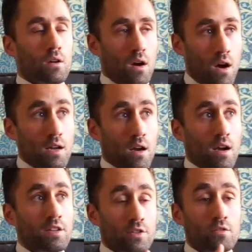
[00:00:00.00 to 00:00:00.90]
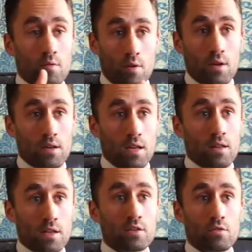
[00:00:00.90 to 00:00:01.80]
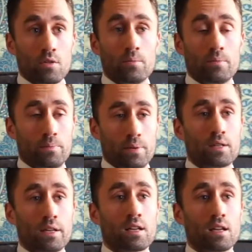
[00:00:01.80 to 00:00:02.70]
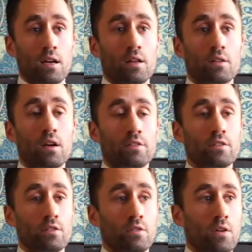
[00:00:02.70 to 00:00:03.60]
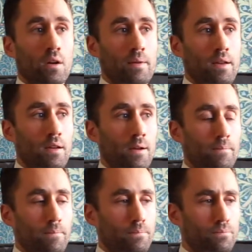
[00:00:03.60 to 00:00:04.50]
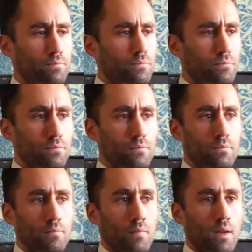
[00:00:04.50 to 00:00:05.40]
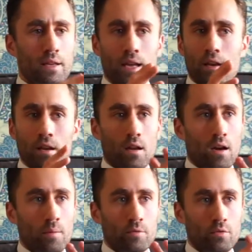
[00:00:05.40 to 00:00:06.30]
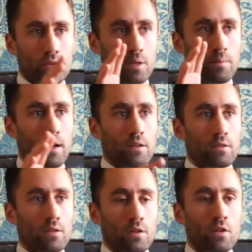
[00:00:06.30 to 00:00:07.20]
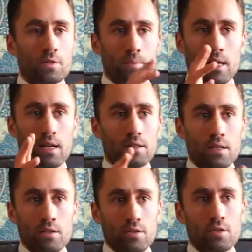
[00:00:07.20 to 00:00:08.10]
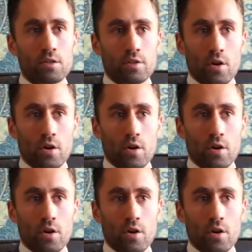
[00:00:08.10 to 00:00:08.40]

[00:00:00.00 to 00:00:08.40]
I do. In this group particularly, I do. I mean, again, I'm talking about the hospitality industry as a